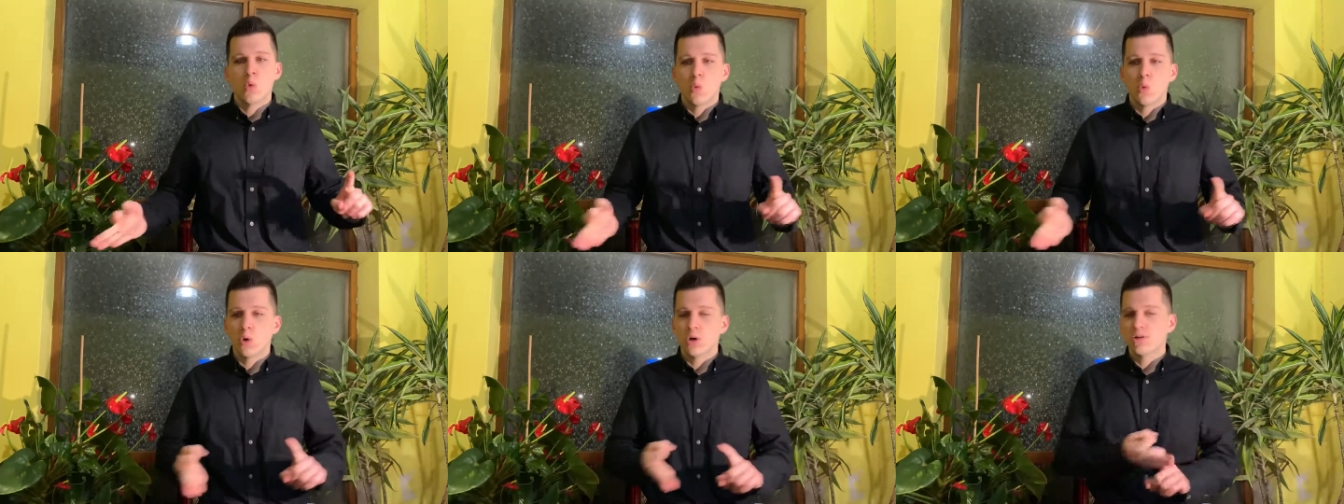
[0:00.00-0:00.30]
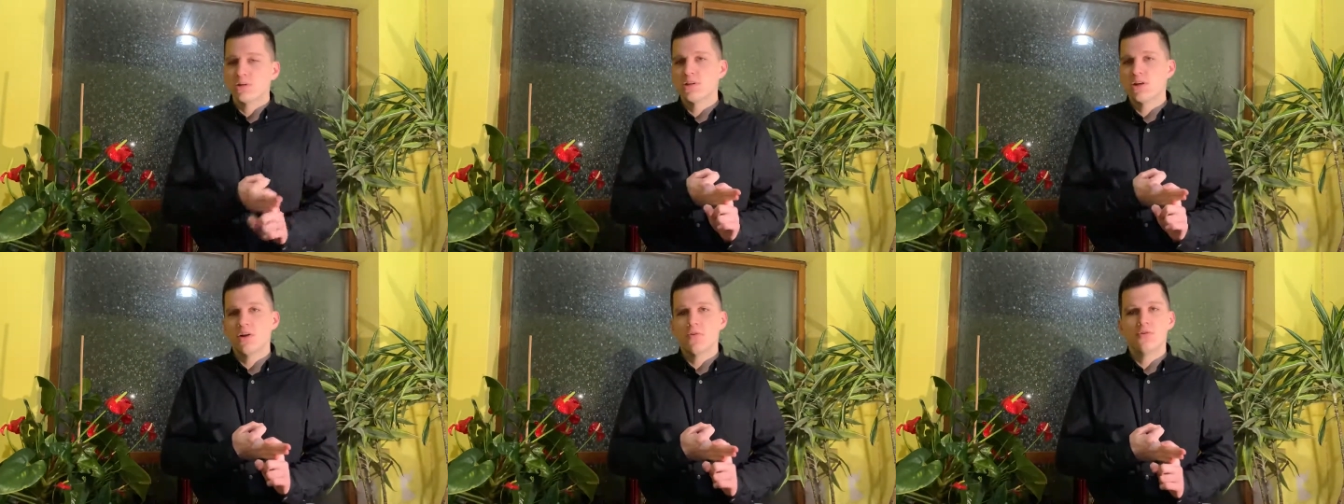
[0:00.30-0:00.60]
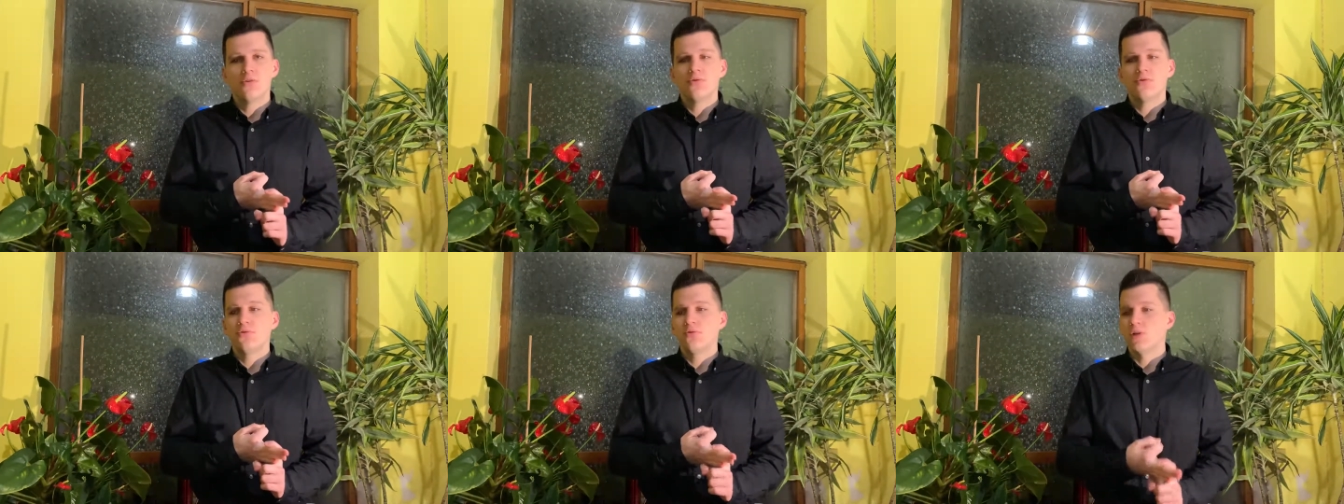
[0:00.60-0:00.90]
what's their
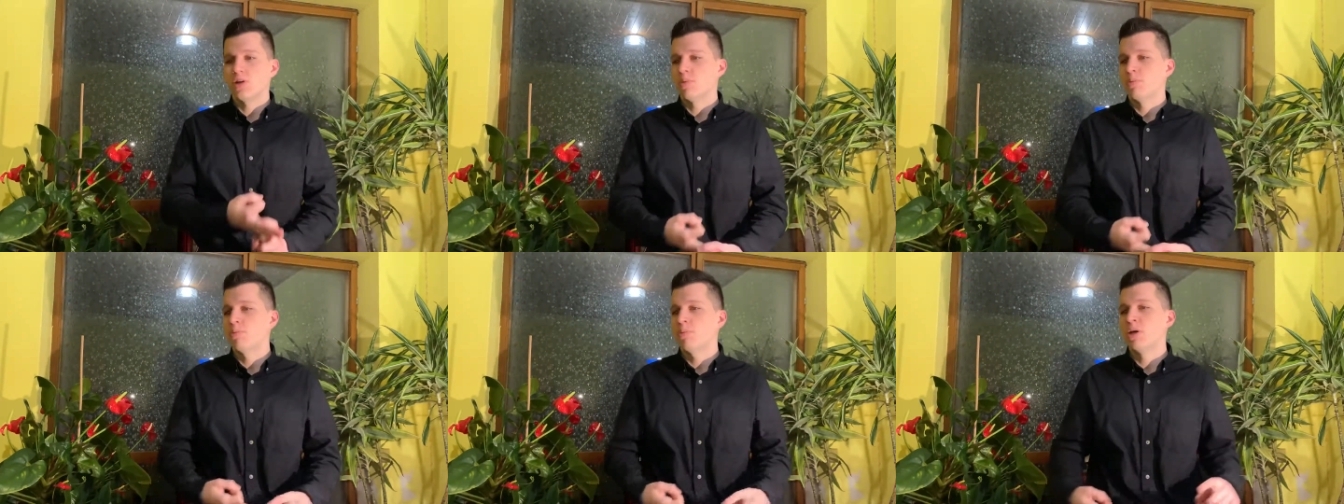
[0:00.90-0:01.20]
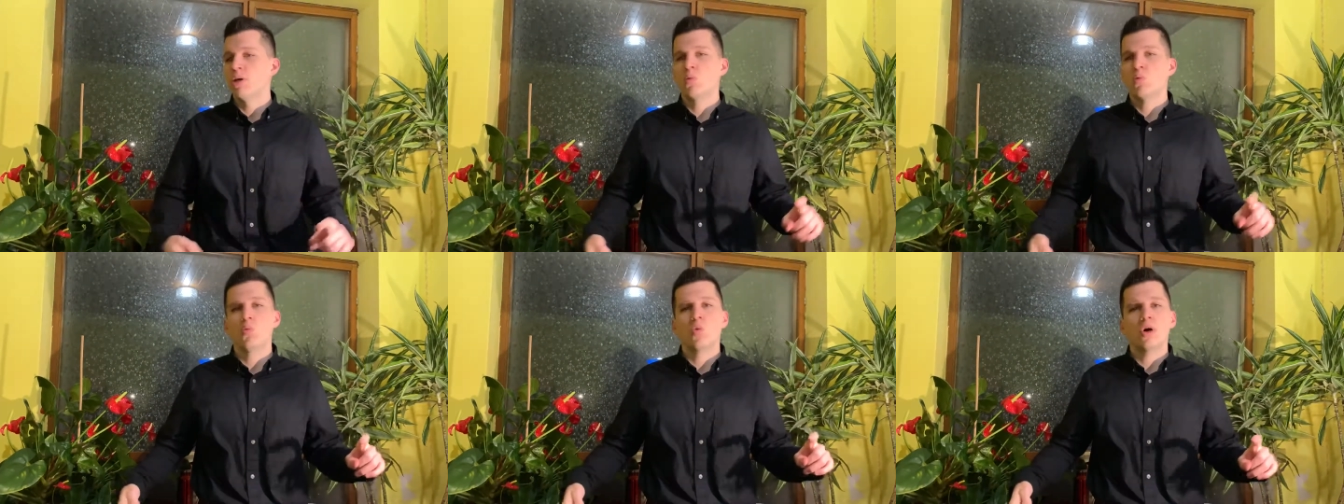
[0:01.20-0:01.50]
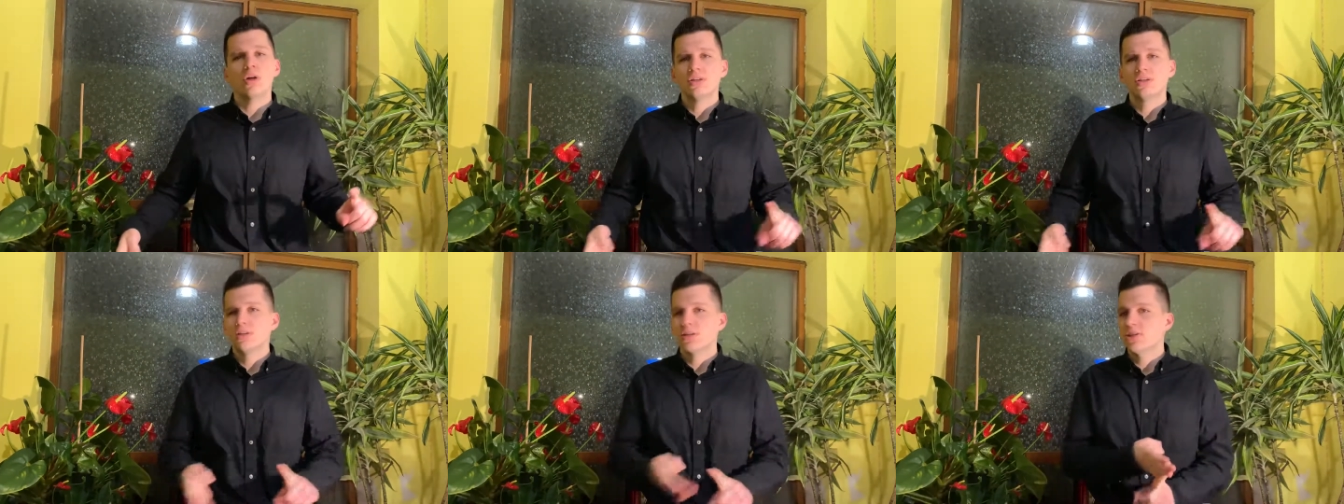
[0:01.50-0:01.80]
fulfillment,
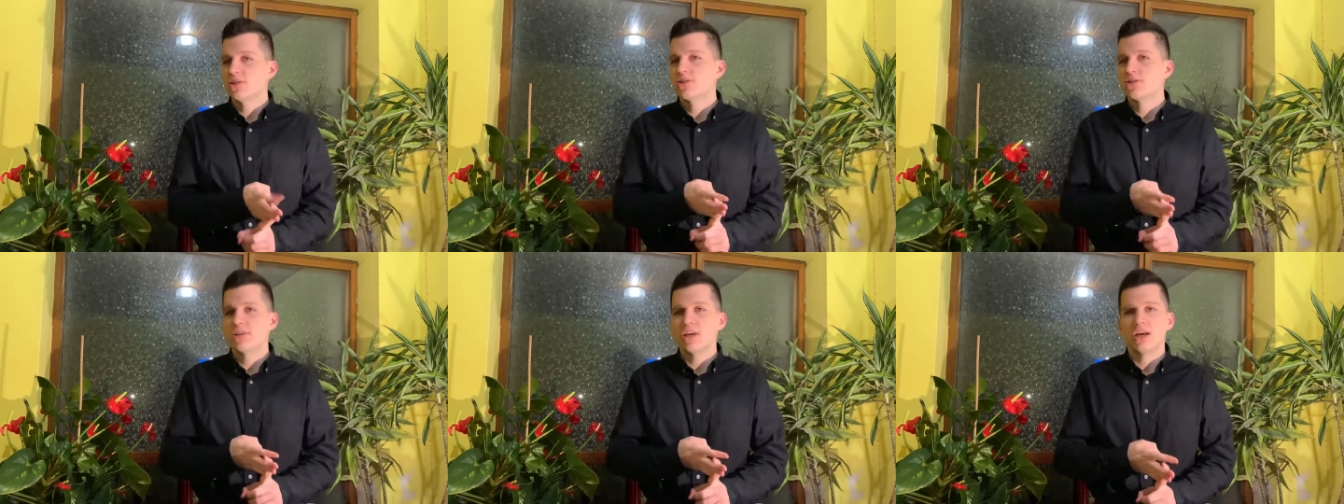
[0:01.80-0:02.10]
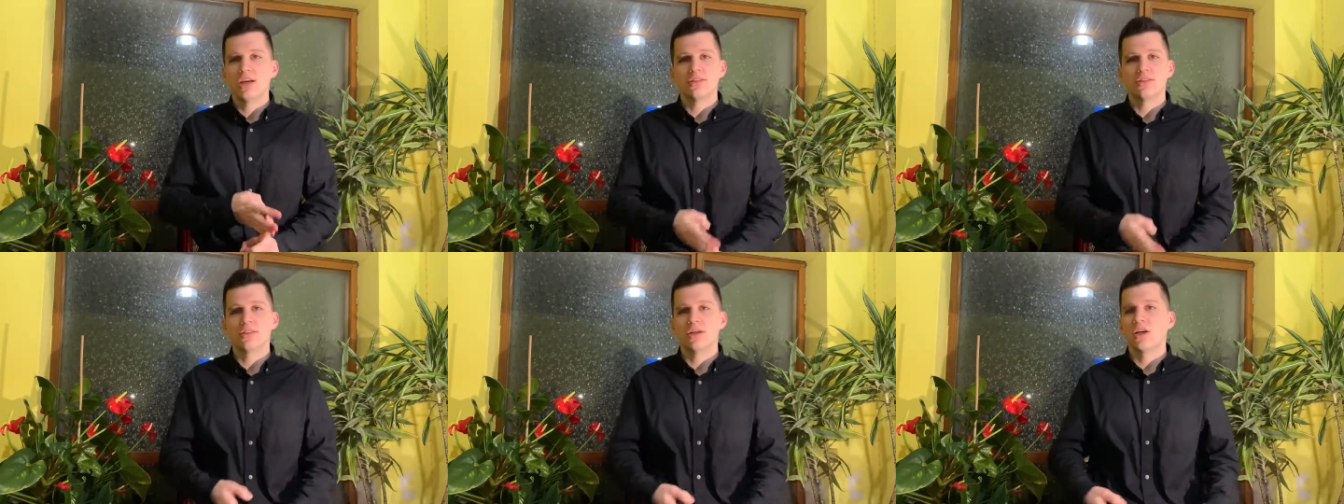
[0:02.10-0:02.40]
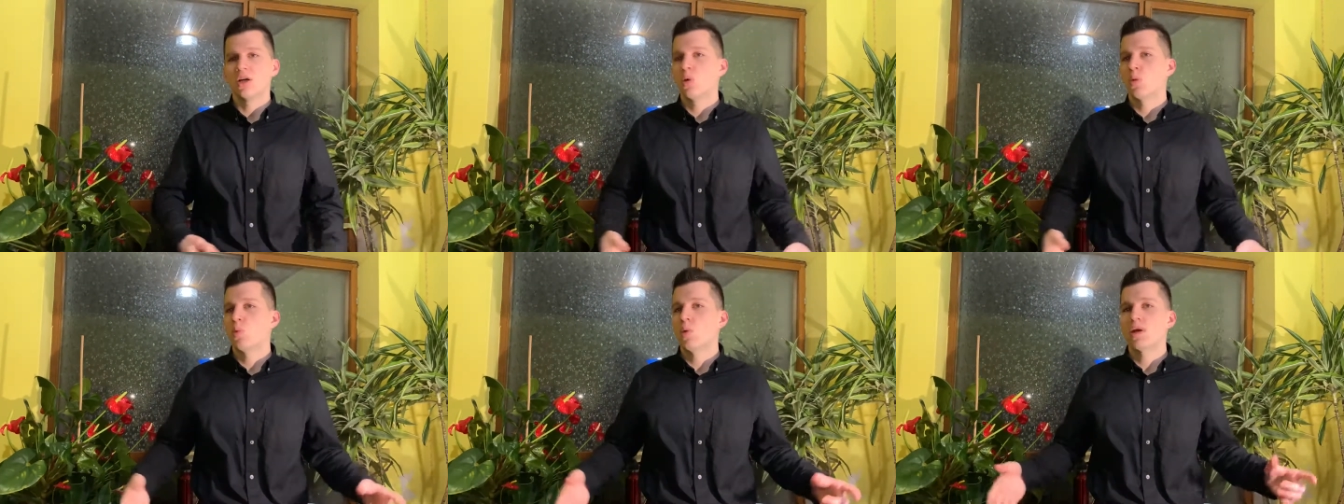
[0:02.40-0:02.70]
what's their sales
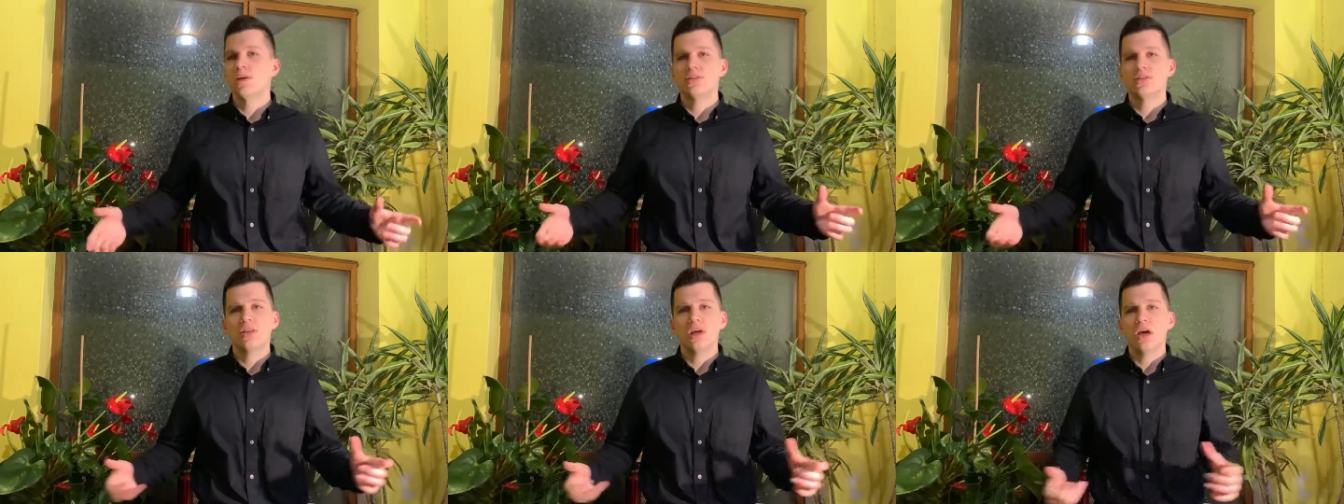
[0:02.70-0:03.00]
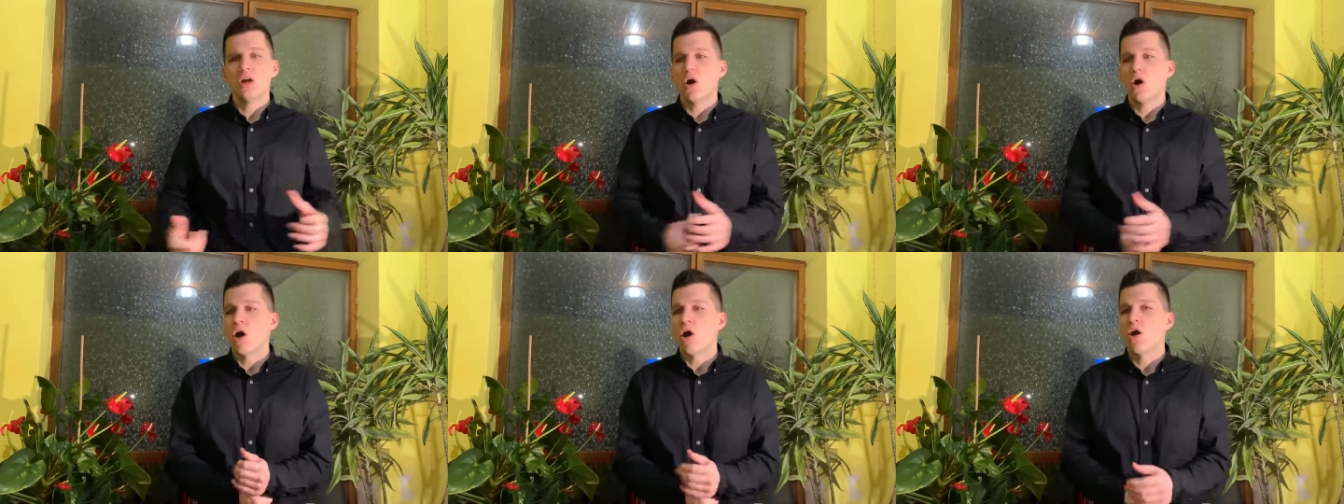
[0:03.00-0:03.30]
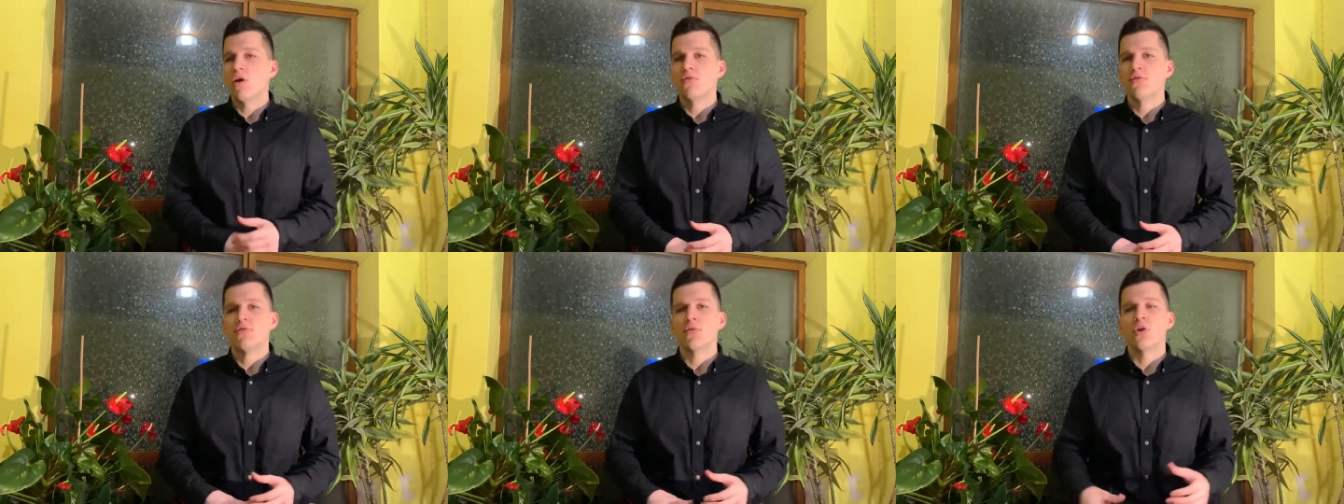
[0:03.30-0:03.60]
level, what's their
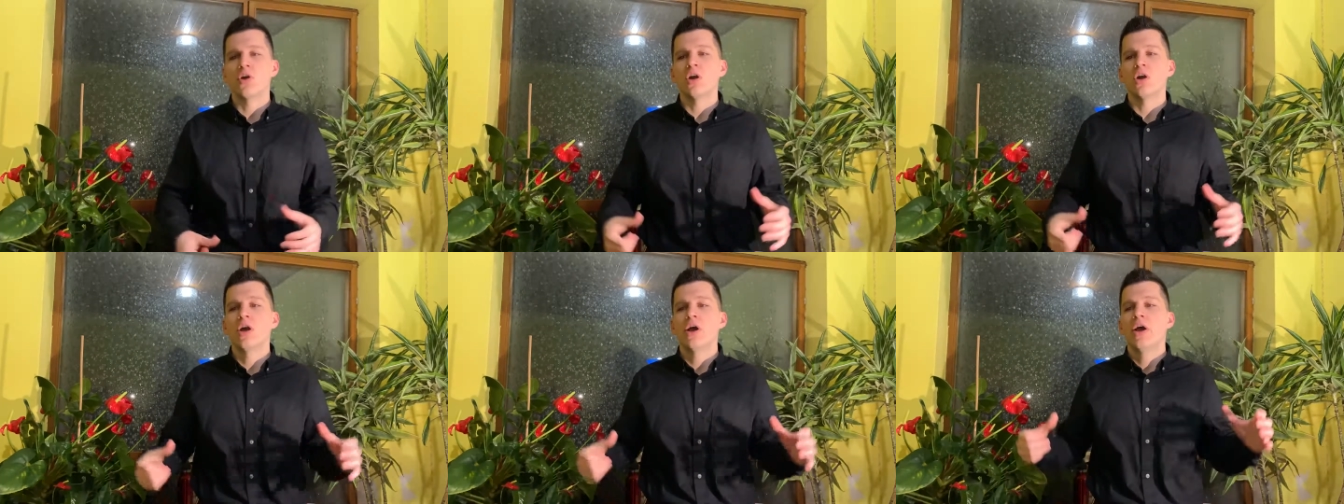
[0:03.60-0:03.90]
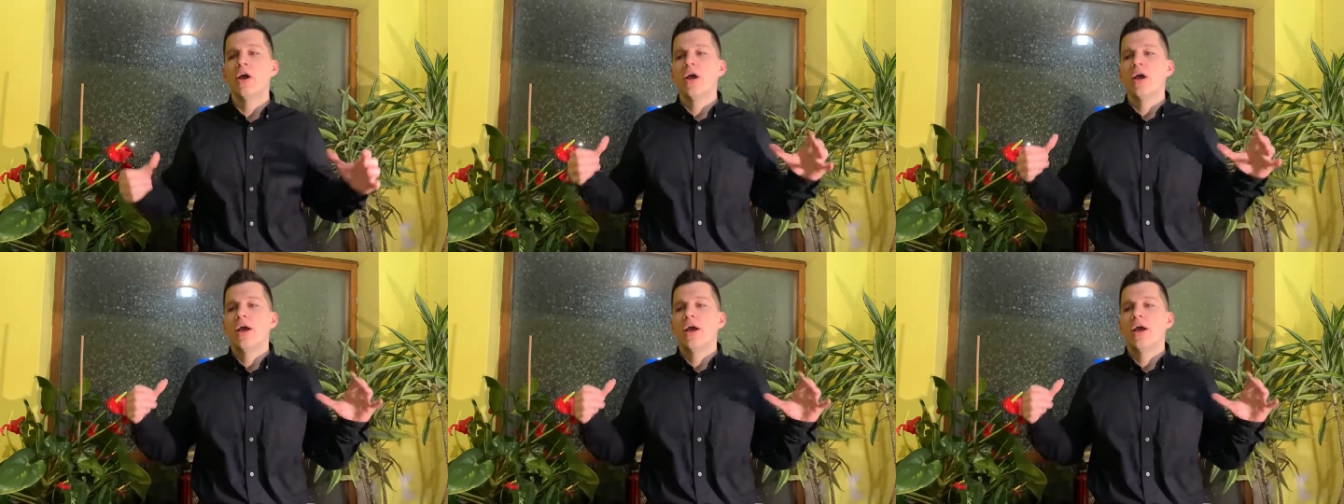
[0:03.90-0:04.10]
offer,